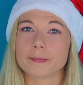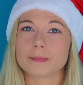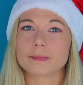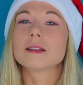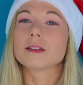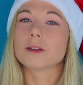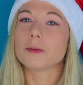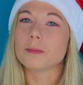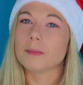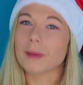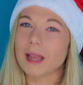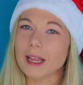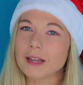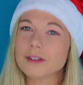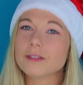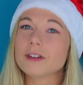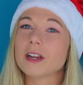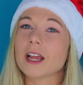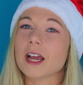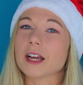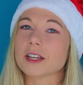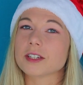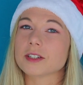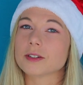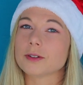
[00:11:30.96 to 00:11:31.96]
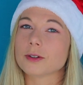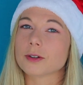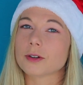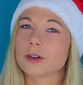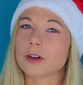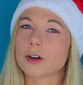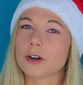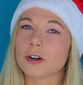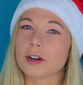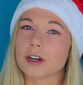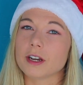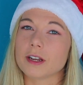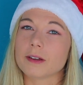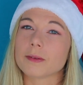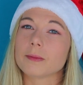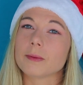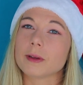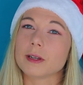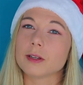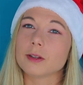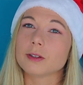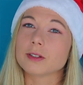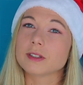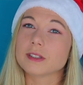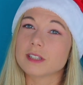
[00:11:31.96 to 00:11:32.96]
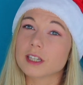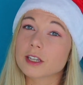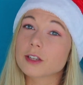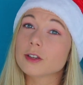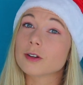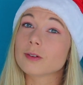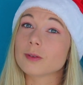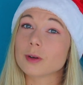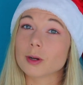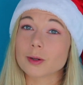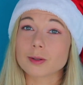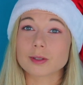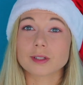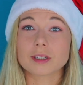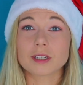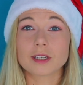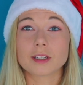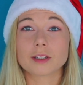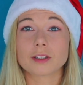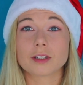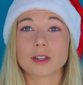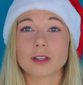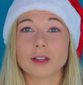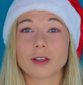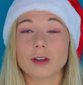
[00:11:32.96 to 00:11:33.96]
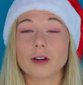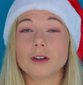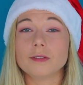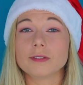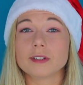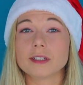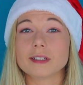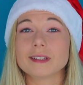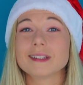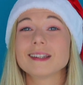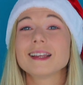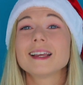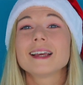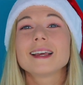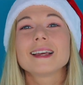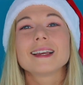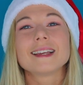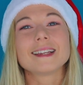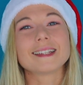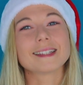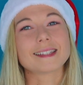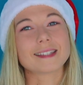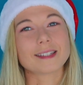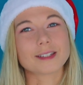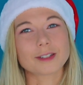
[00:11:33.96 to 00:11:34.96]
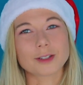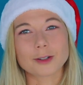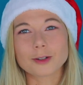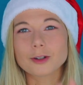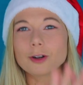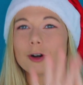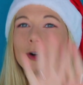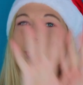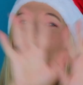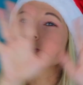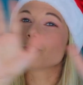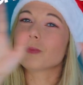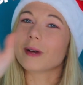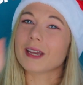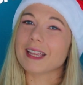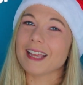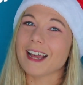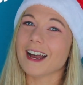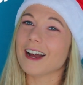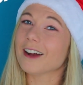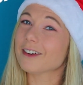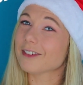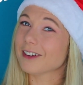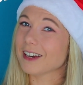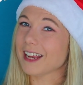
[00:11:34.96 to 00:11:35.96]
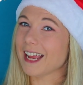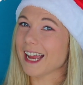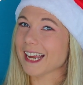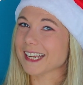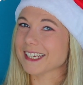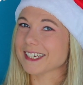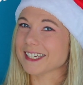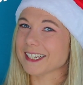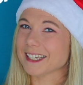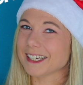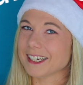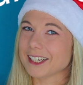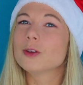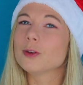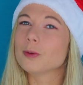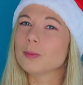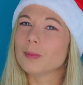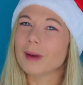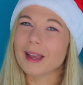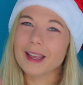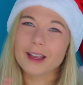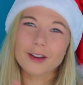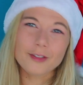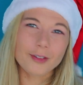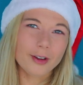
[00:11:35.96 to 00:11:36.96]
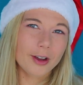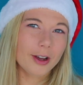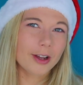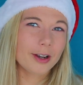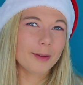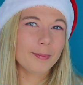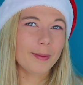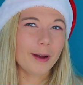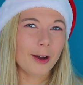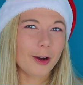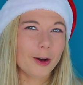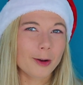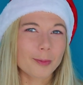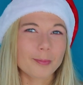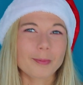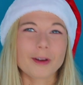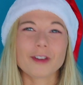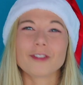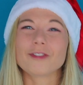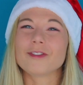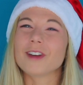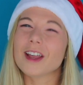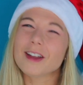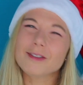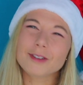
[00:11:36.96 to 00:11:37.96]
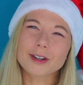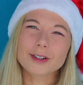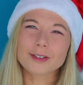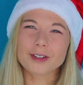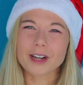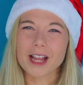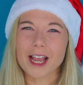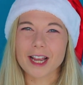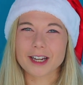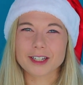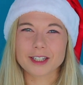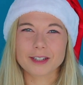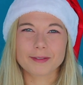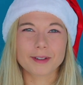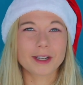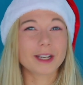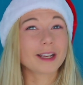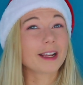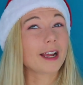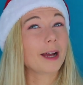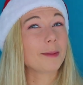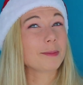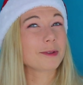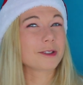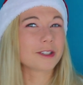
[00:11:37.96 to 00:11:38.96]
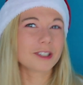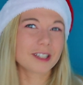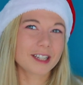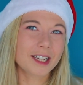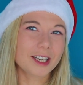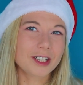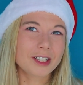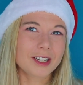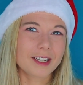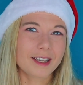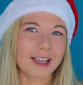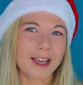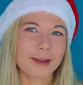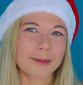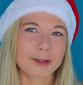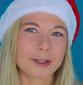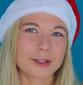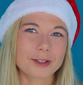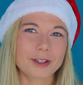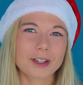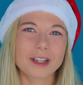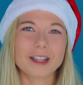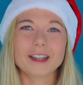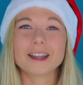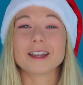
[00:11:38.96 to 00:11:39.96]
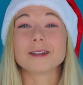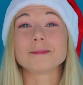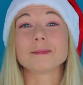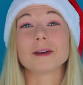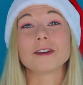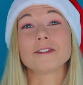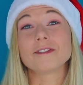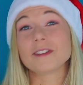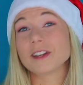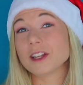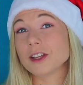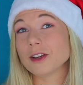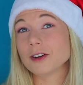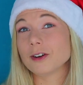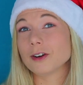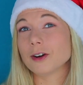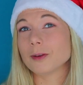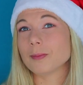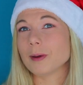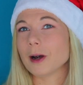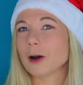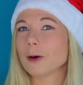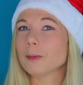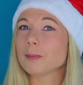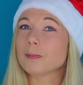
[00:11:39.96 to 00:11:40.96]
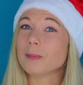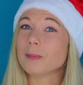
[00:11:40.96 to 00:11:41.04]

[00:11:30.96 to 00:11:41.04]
The main reaction occurring when you stick your roast into the oven is the so-called Maillard reaction. You may have heard about my favorite reaction when it comes to kitchen chemistry in my video about